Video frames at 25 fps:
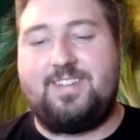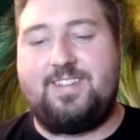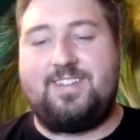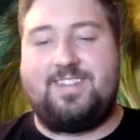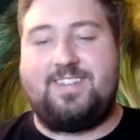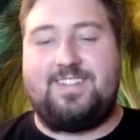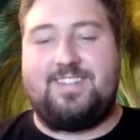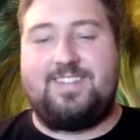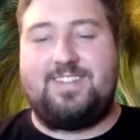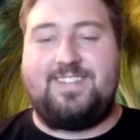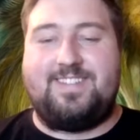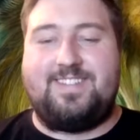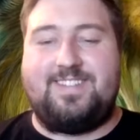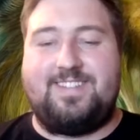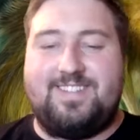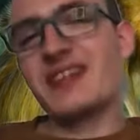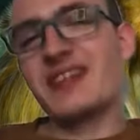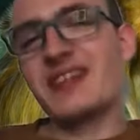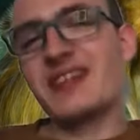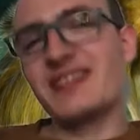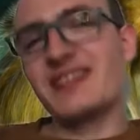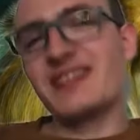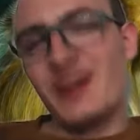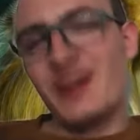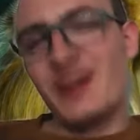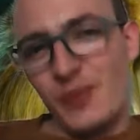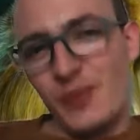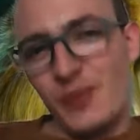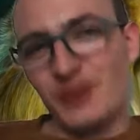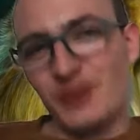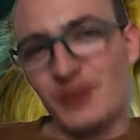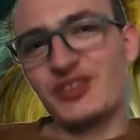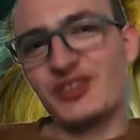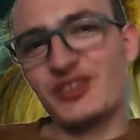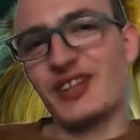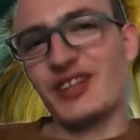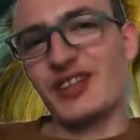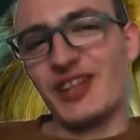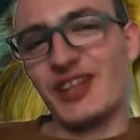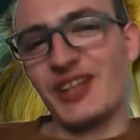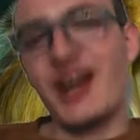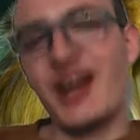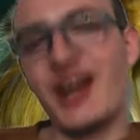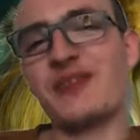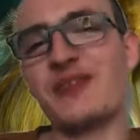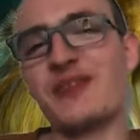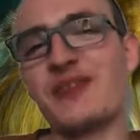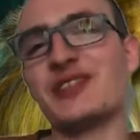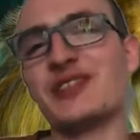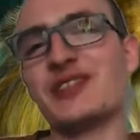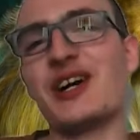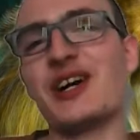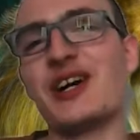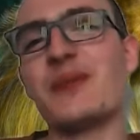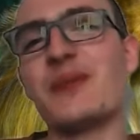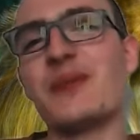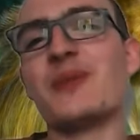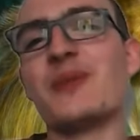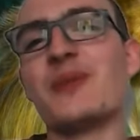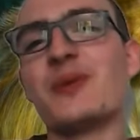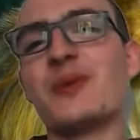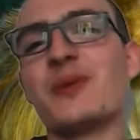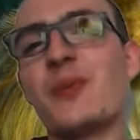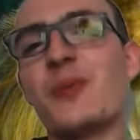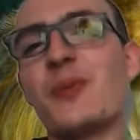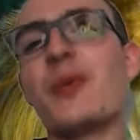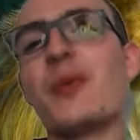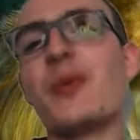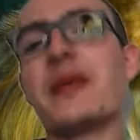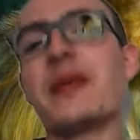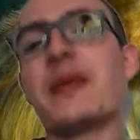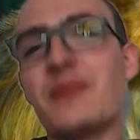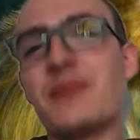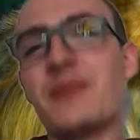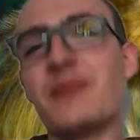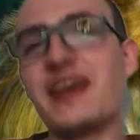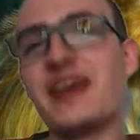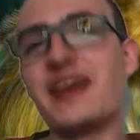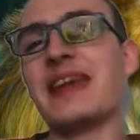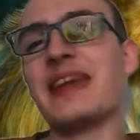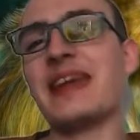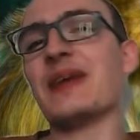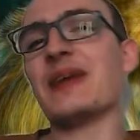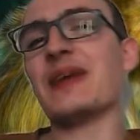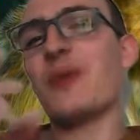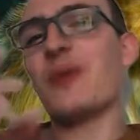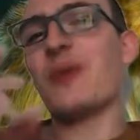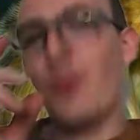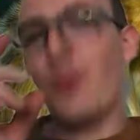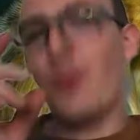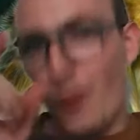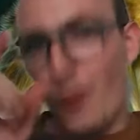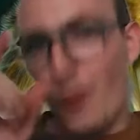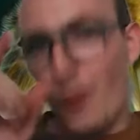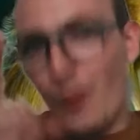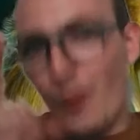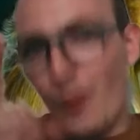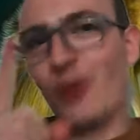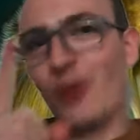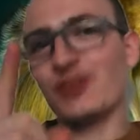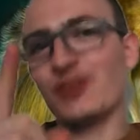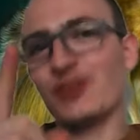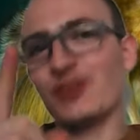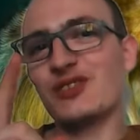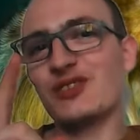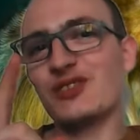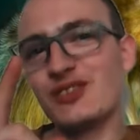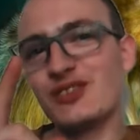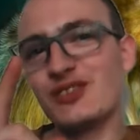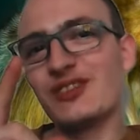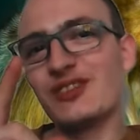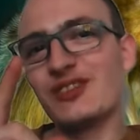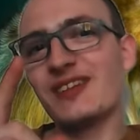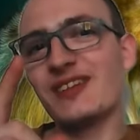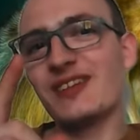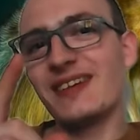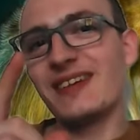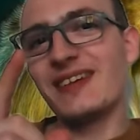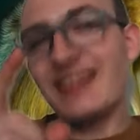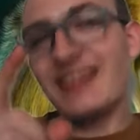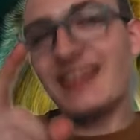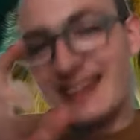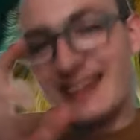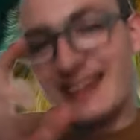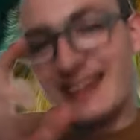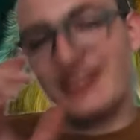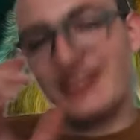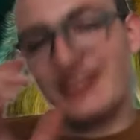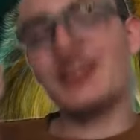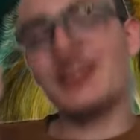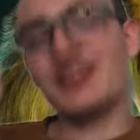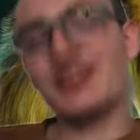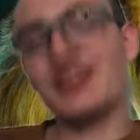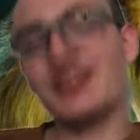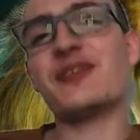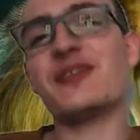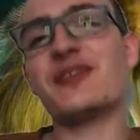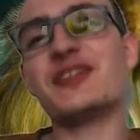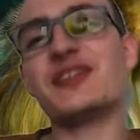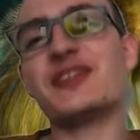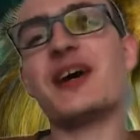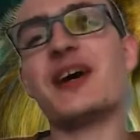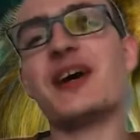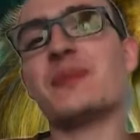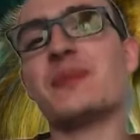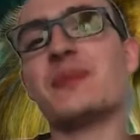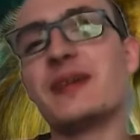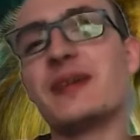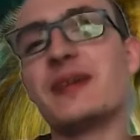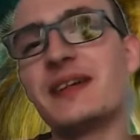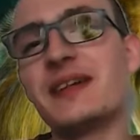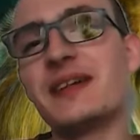Now, when we say once in a lifetime, we mean once in a lifetime.